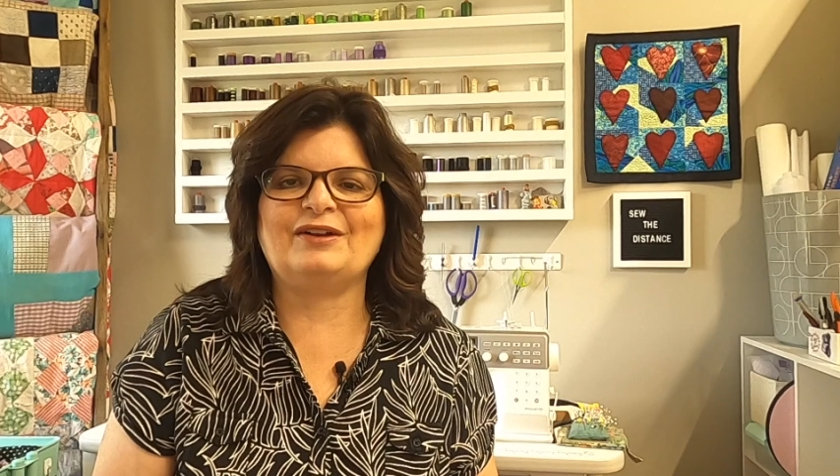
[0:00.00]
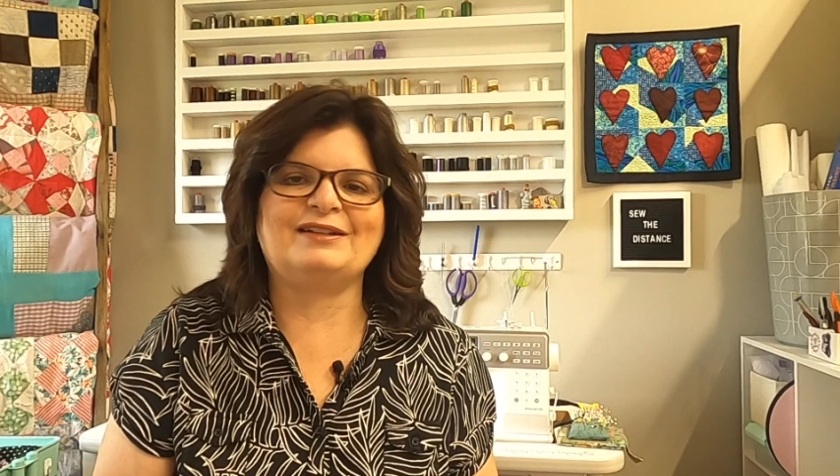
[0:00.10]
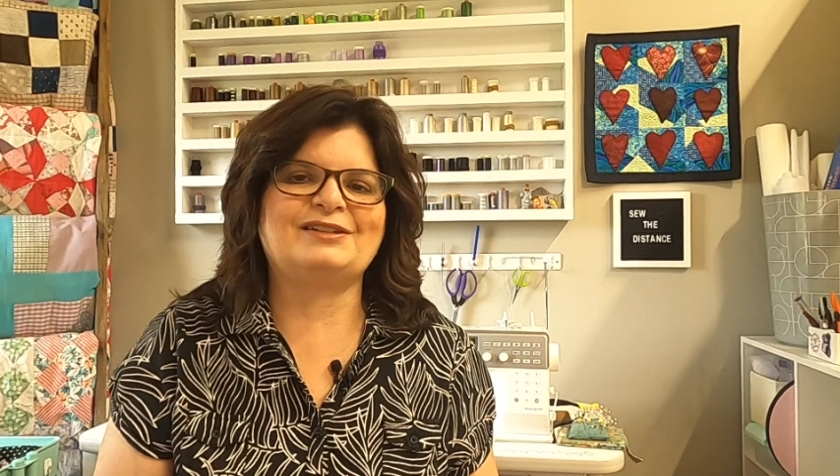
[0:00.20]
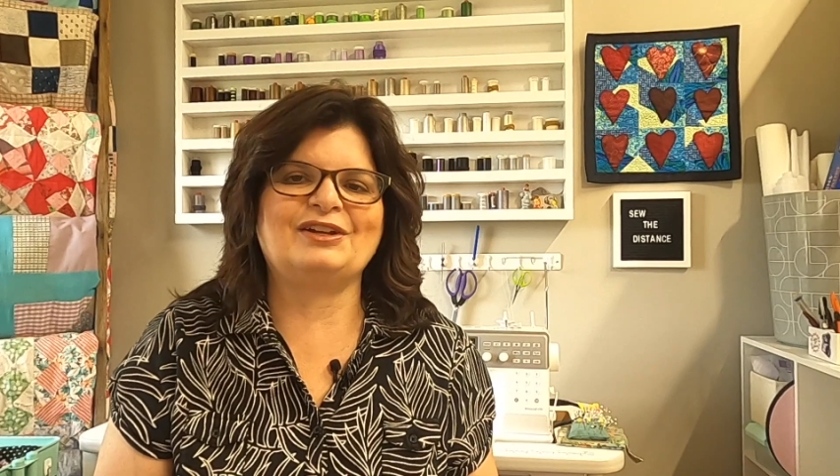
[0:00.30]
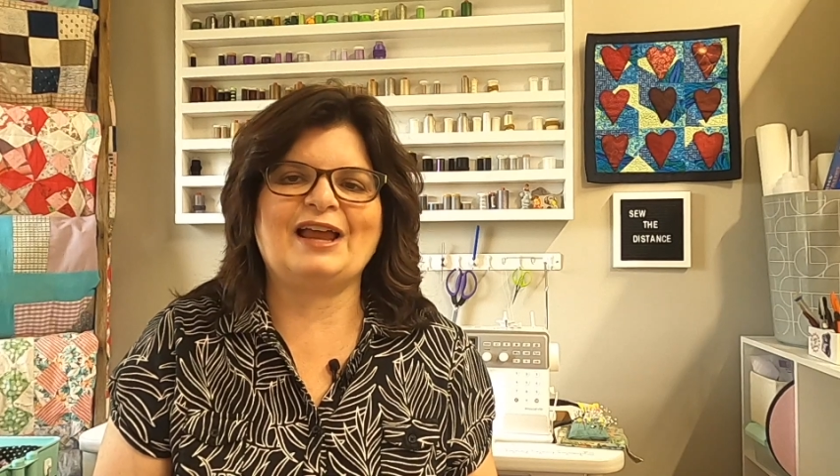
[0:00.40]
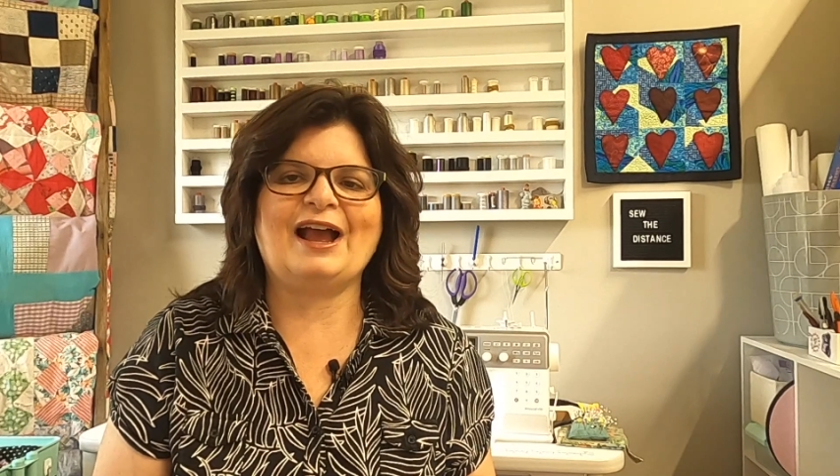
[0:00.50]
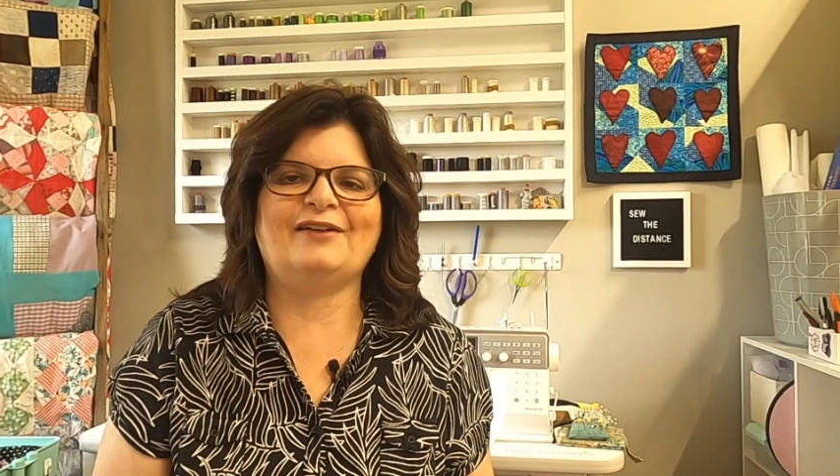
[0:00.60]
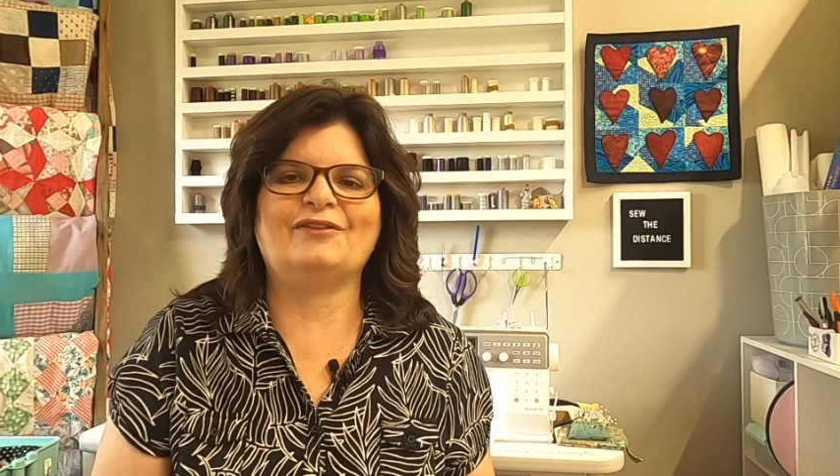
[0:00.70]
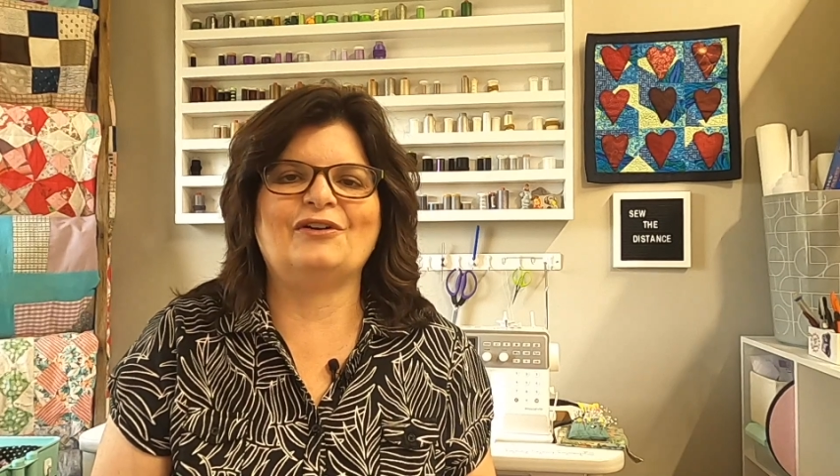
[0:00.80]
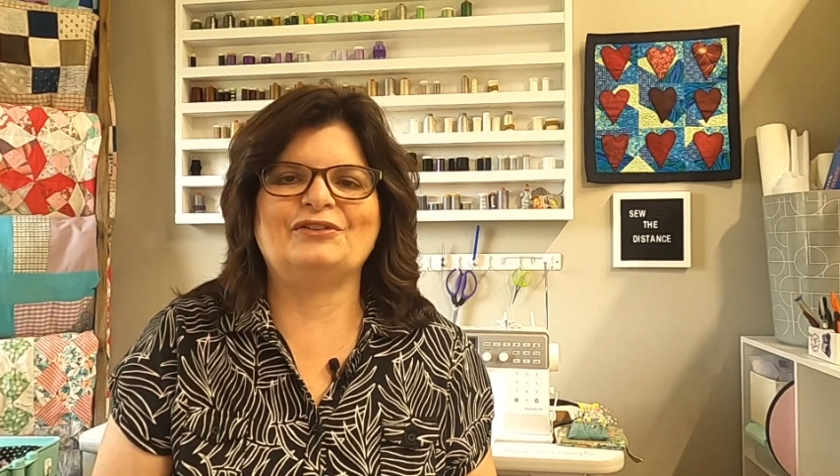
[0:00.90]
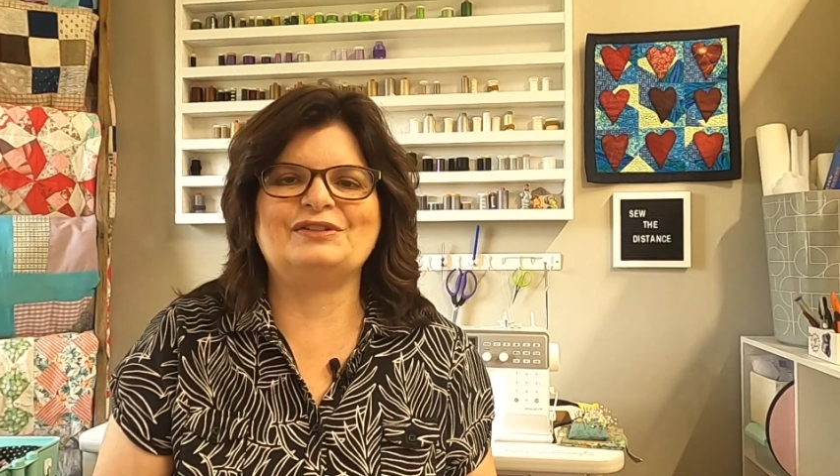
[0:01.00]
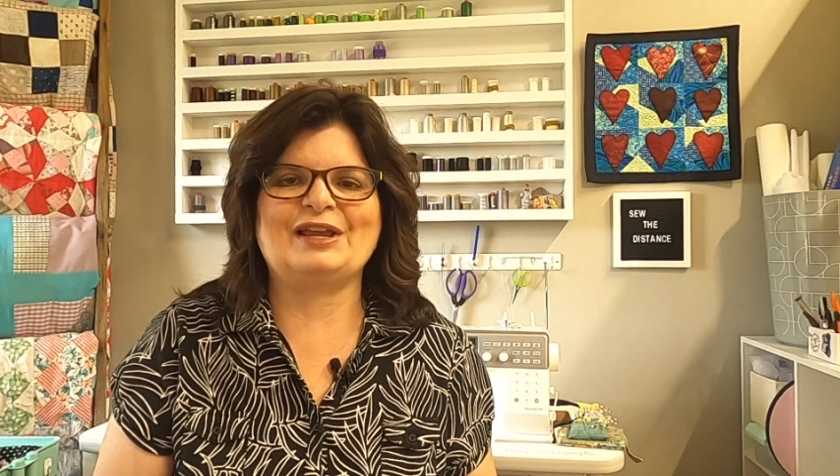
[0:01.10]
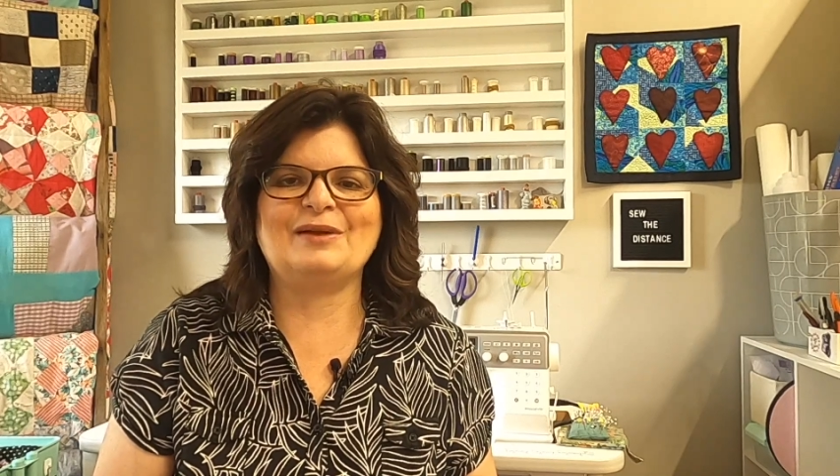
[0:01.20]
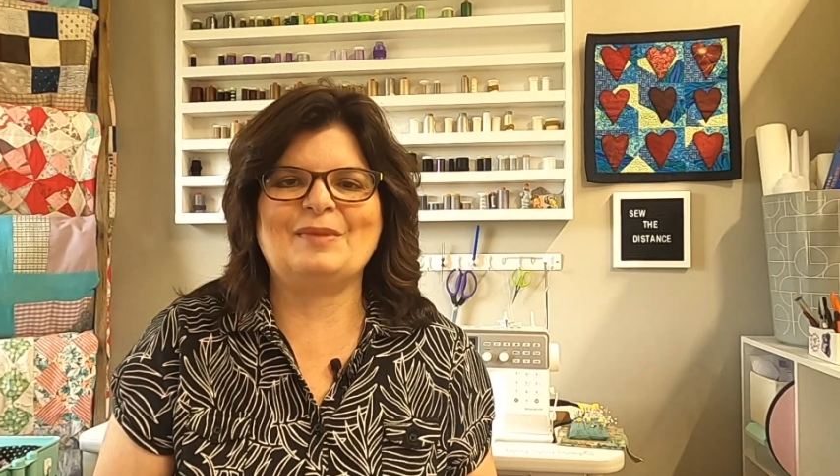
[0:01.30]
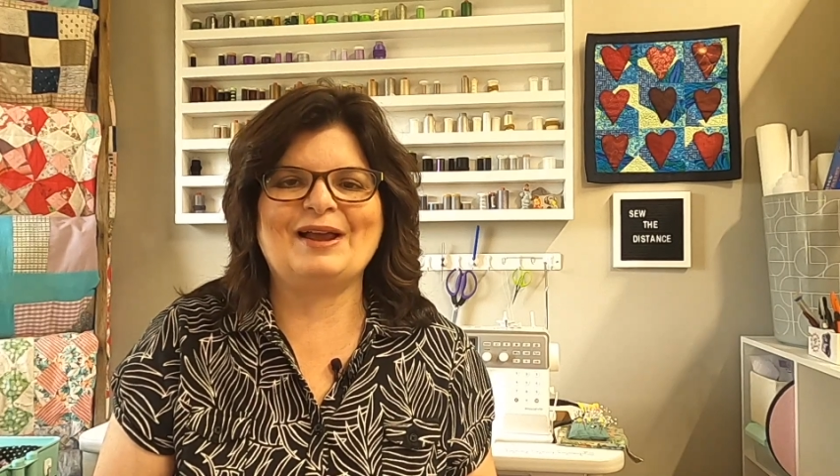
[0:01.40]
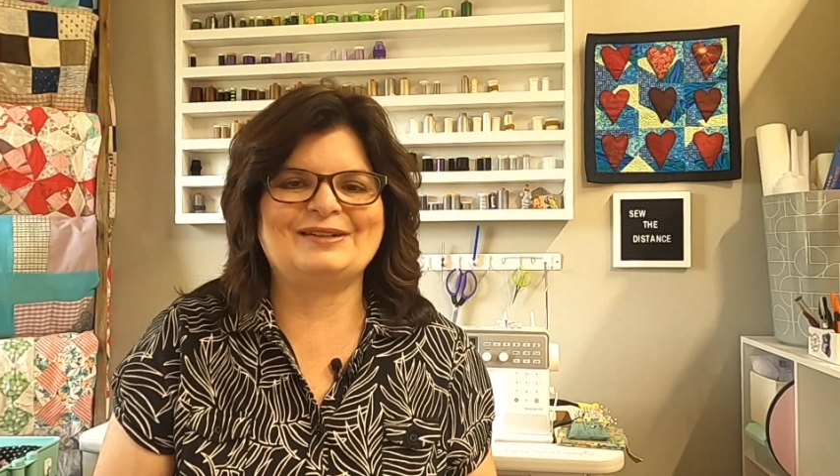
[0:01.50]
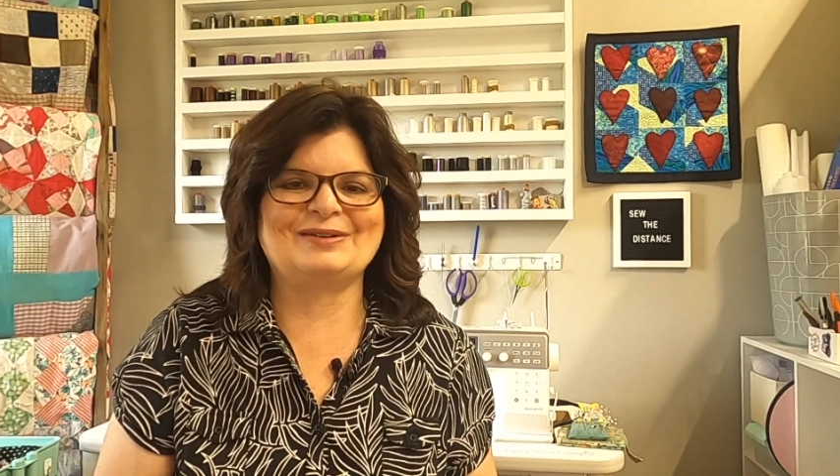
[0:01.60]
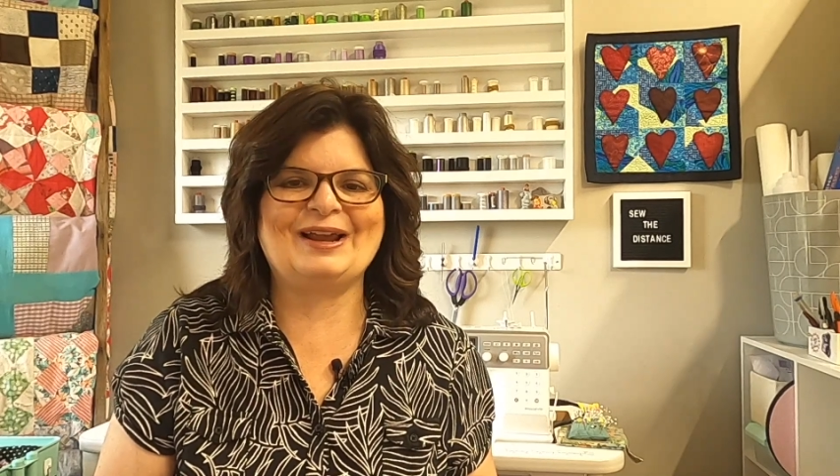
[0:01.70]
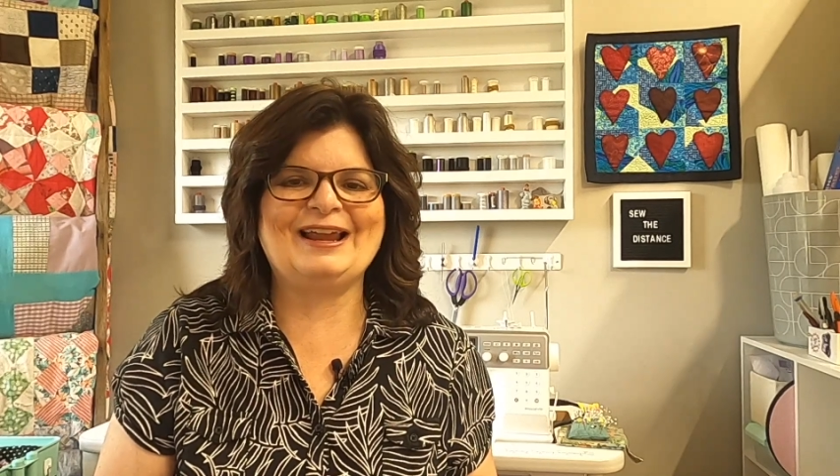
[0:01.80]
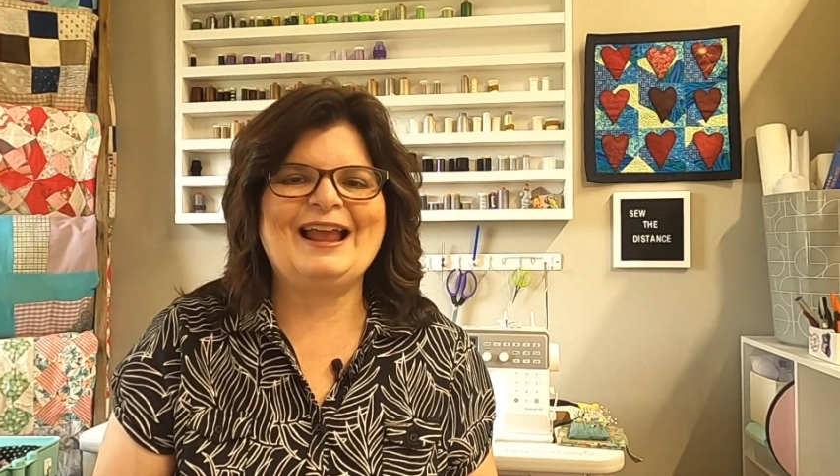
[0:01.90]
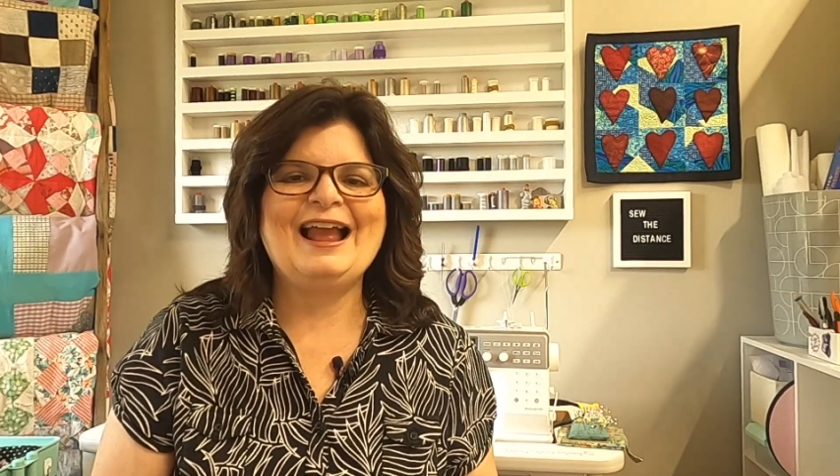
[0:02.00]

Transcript: It's good to have all those handbags, right?